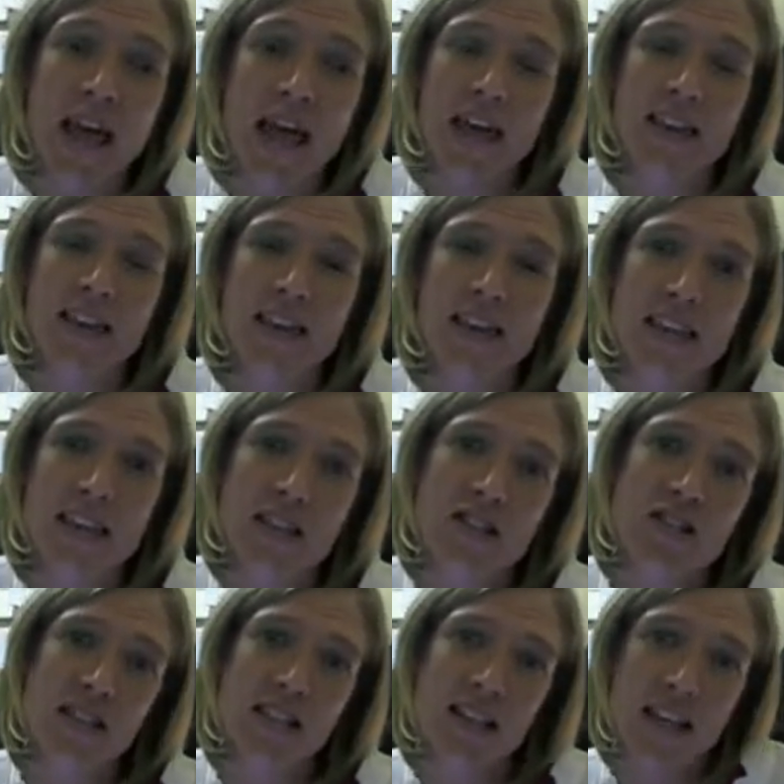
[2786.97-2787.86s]
And the
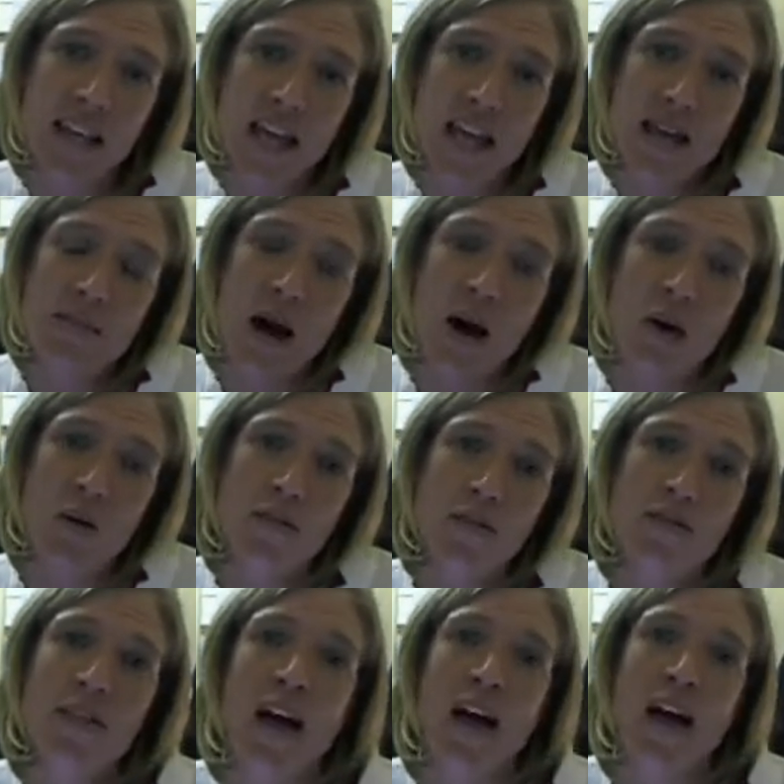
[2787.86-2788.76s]
interesting that came out
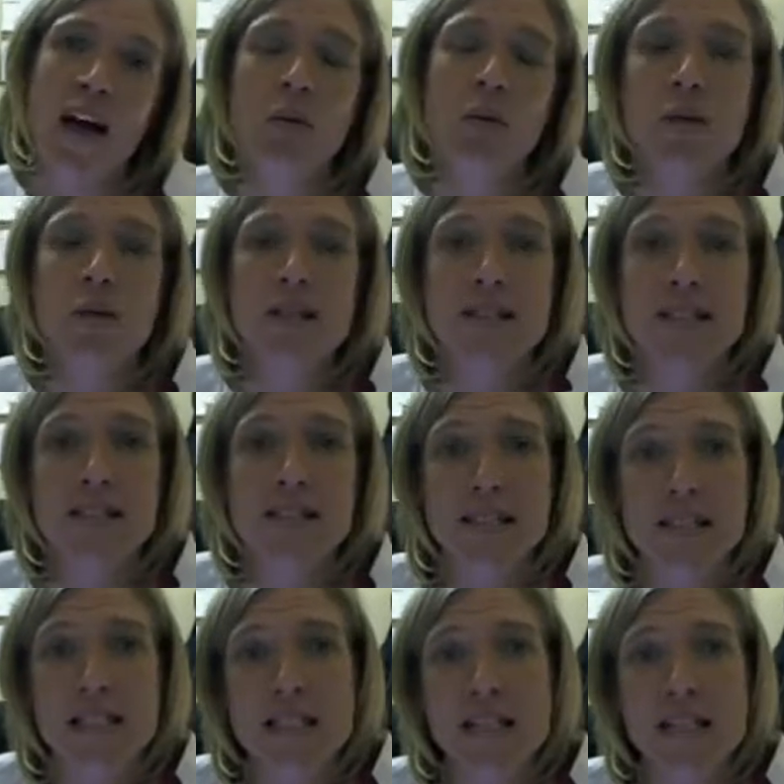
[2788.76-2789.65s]
of that was that
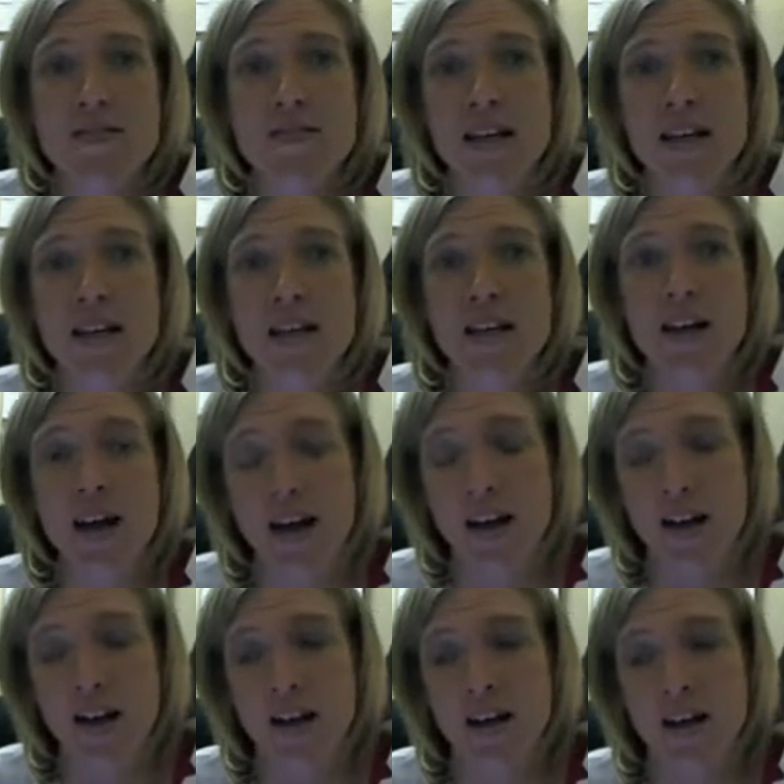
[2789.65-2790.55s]
CTV
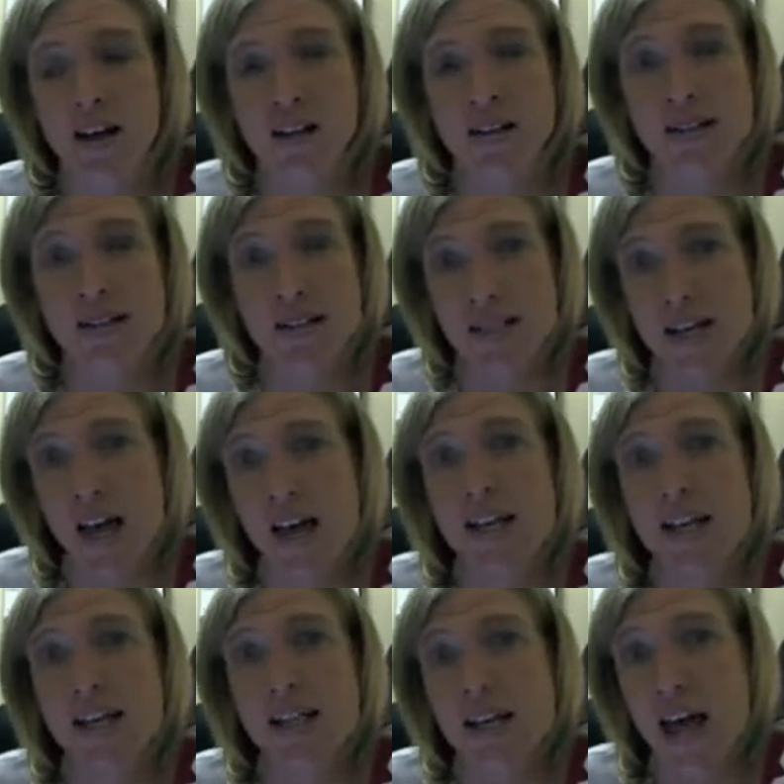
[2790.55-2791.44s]

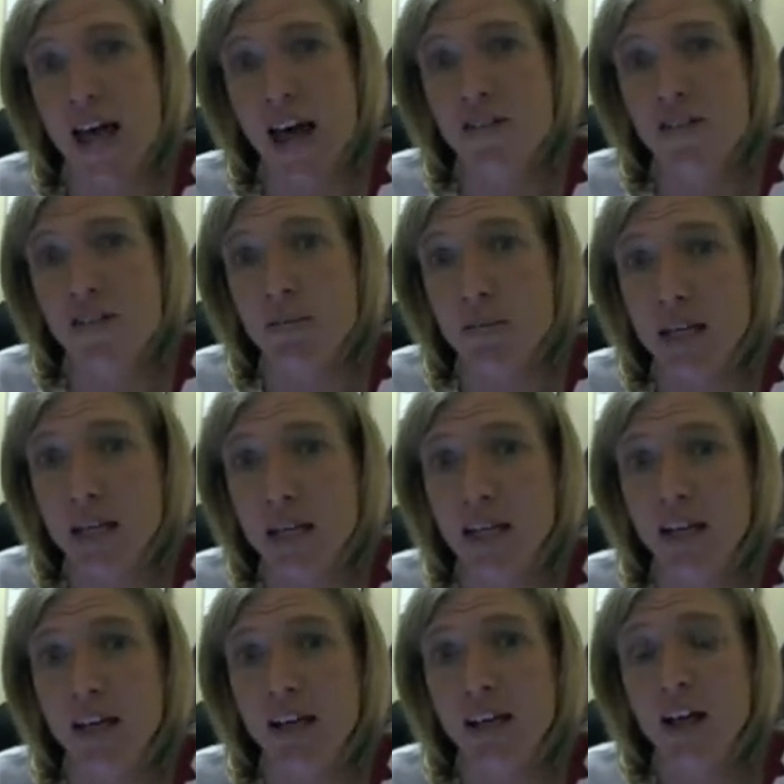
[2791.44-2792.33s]
decided to have a
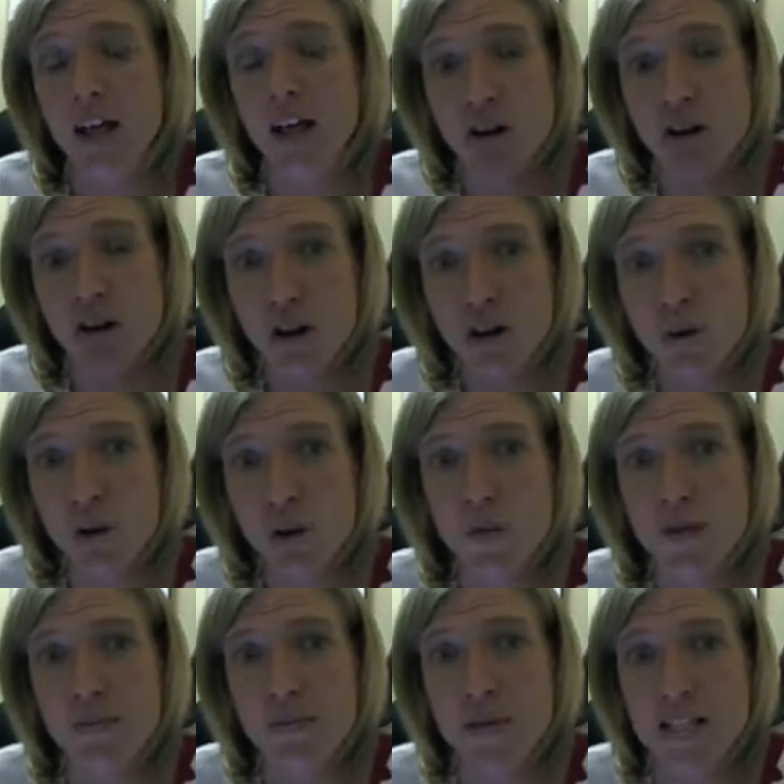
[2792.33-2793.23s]
meeting, not only
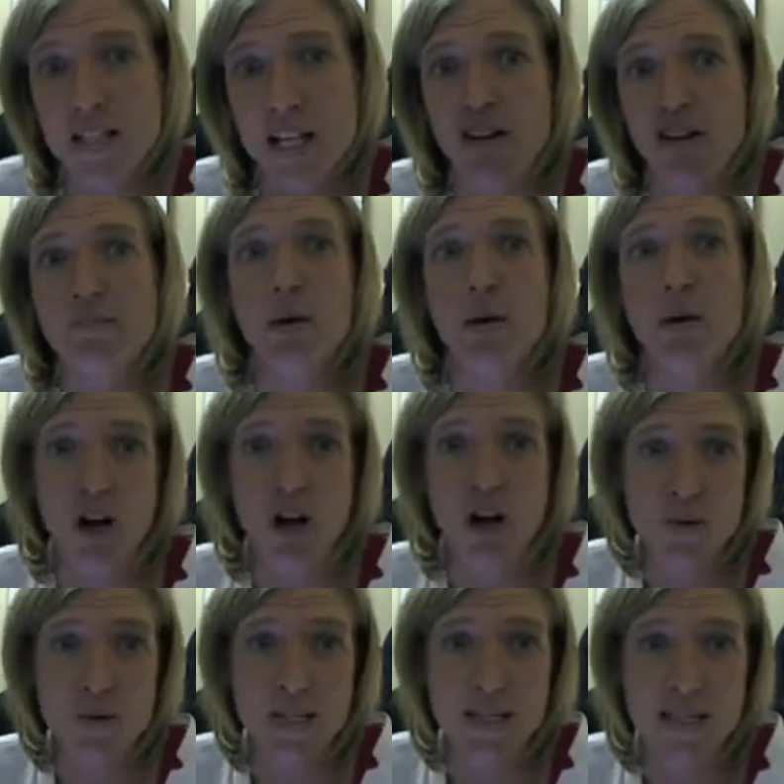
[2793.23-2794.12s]
with myself, but
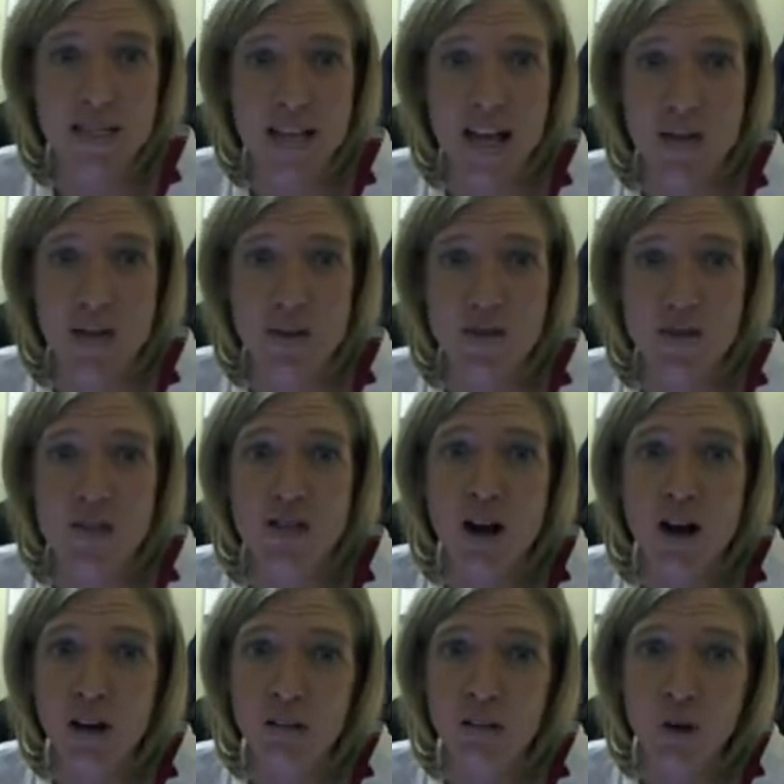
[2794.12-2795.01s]
also with Saskatchewan
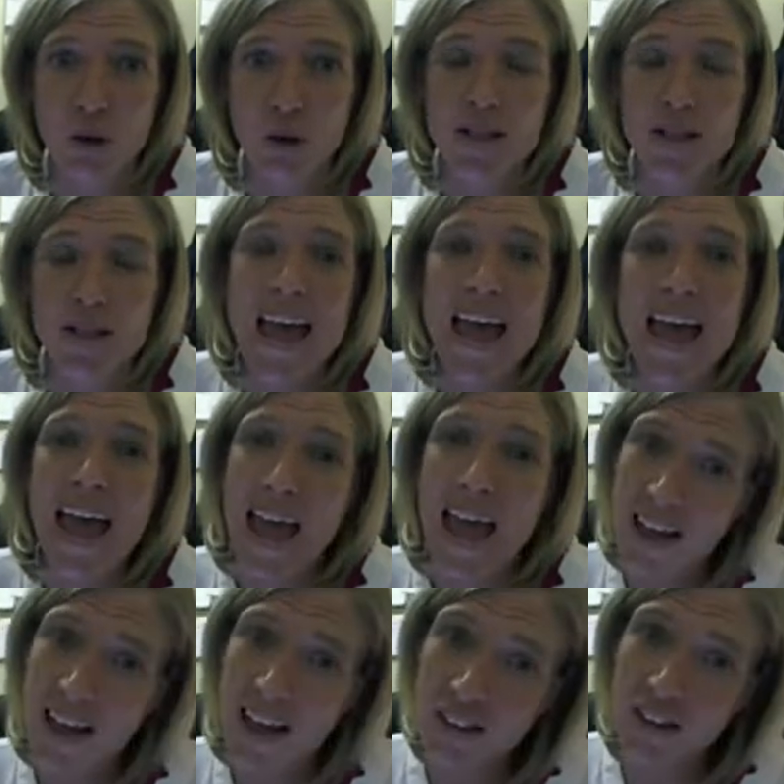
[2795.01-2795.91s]
stock growers
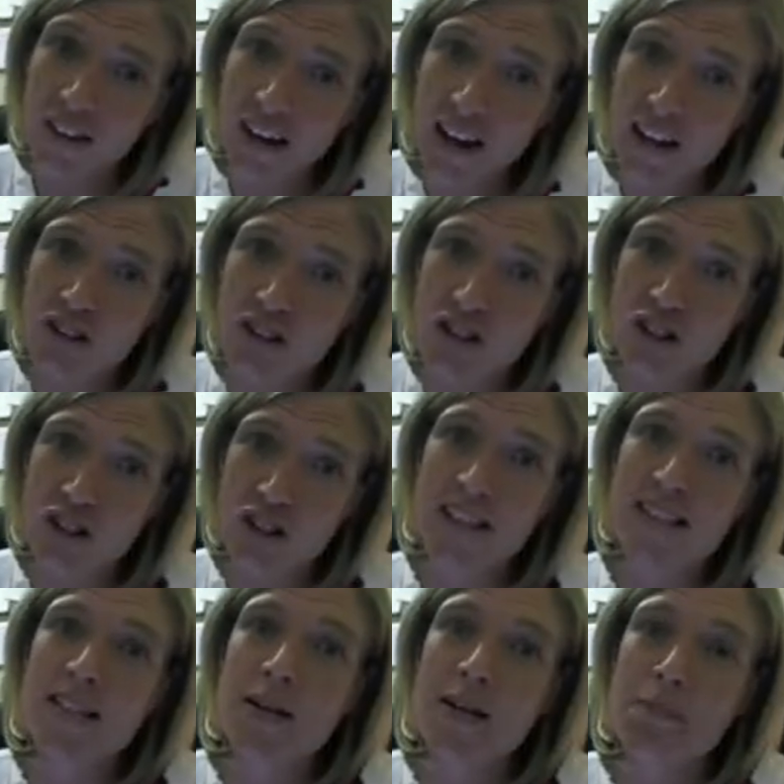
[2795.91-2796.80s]
and their ag
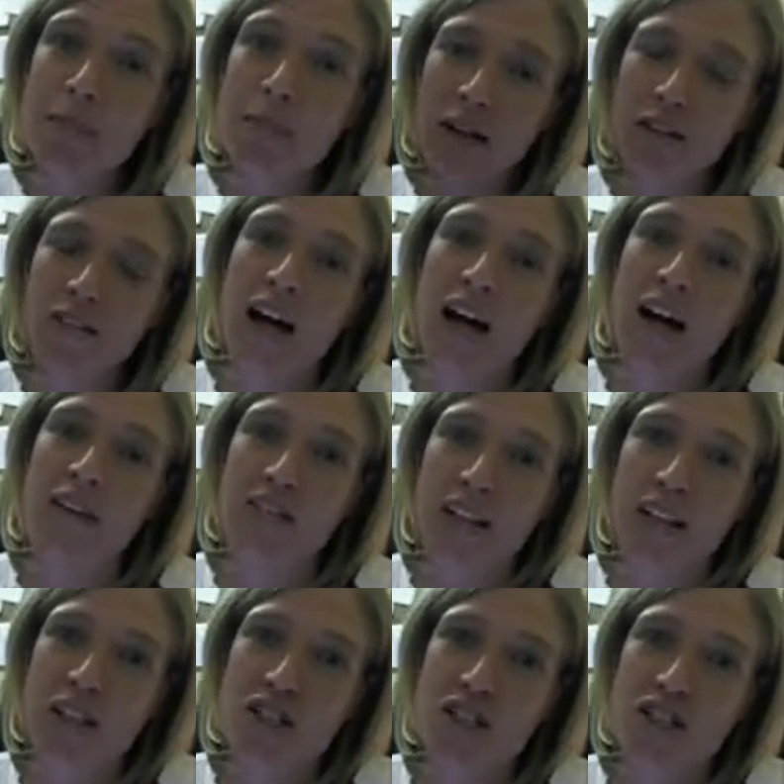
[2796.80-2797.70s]
journalists to build that
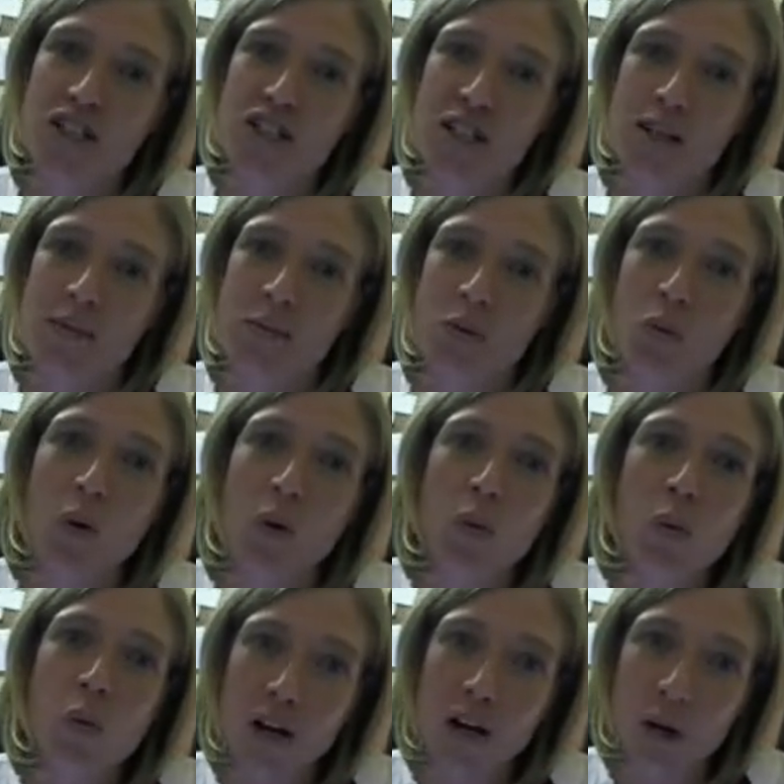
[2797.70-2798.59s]
relationship.
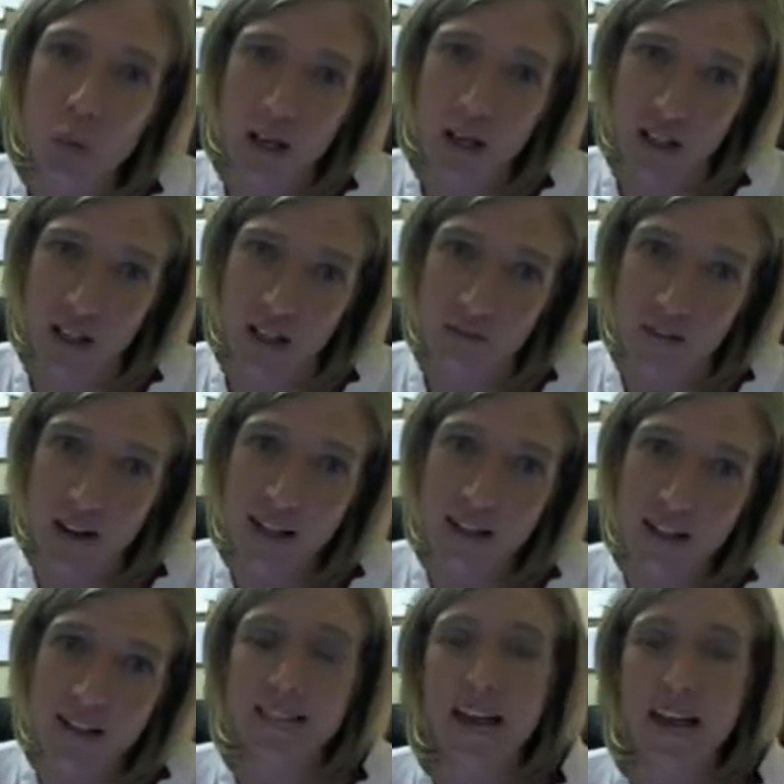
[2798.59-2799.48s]
Well, what a win,
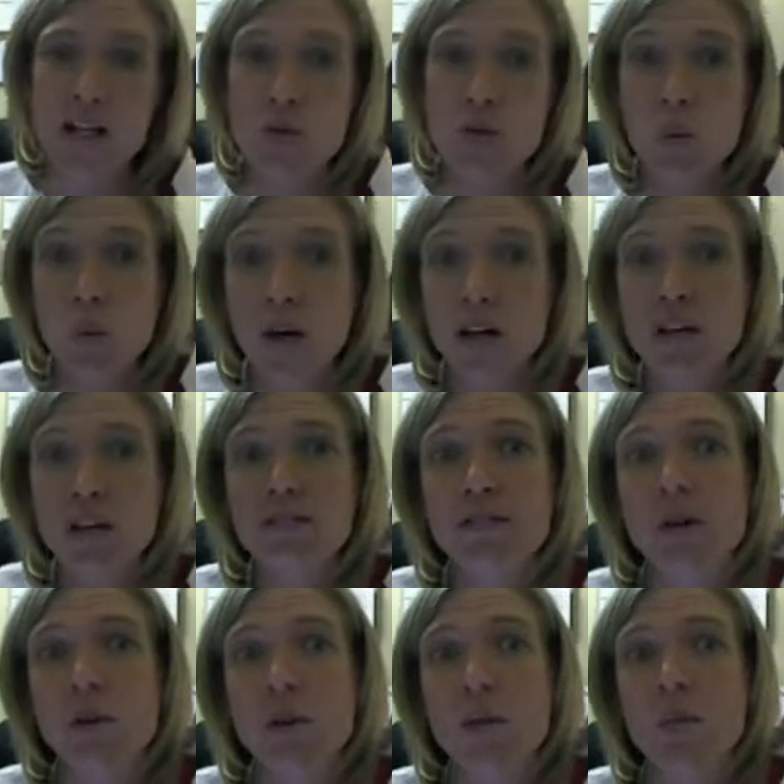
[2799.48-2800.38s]
right? That's
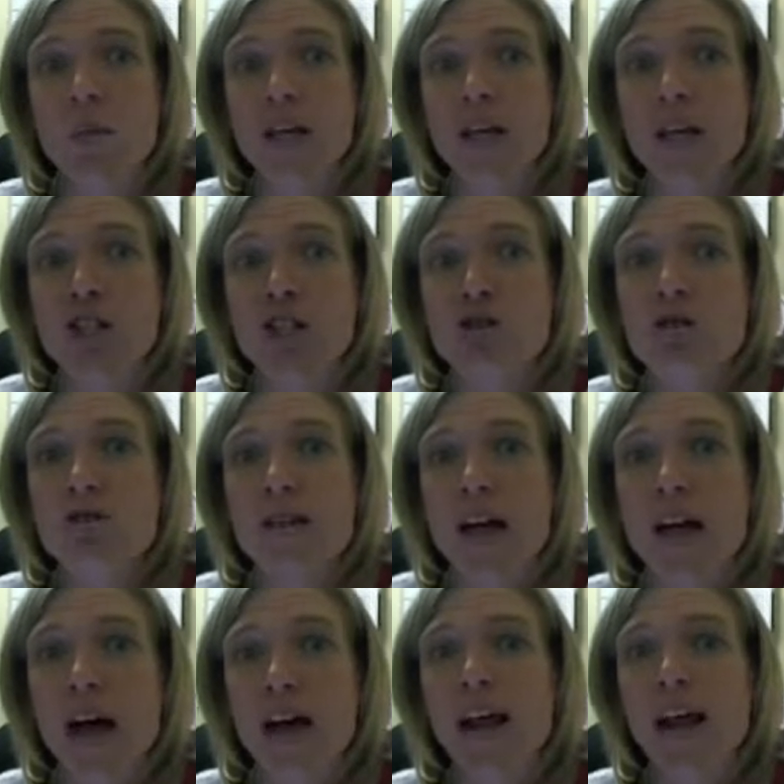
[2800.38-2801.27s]
wonderful when we can do
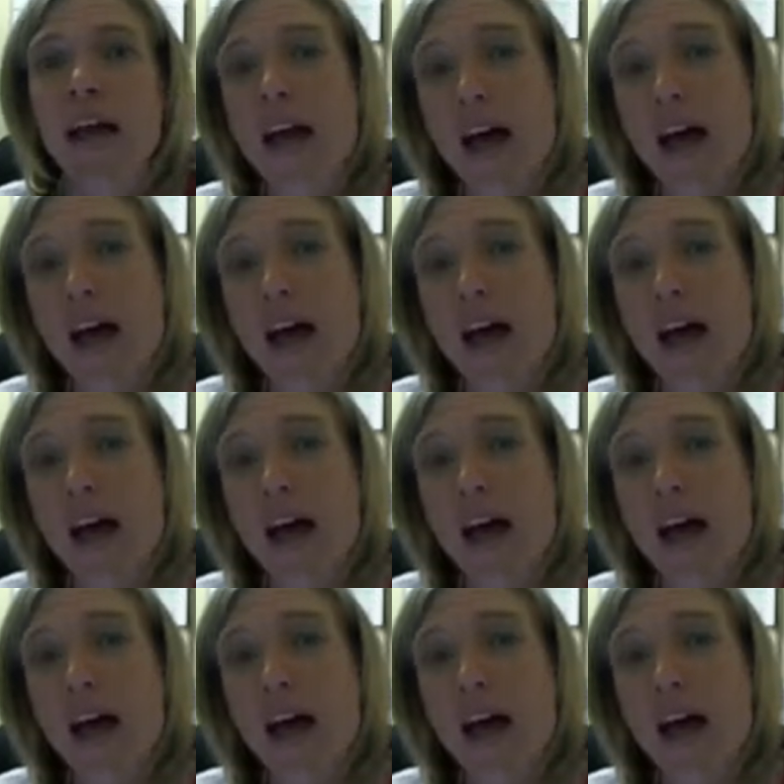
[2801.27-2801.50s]
that.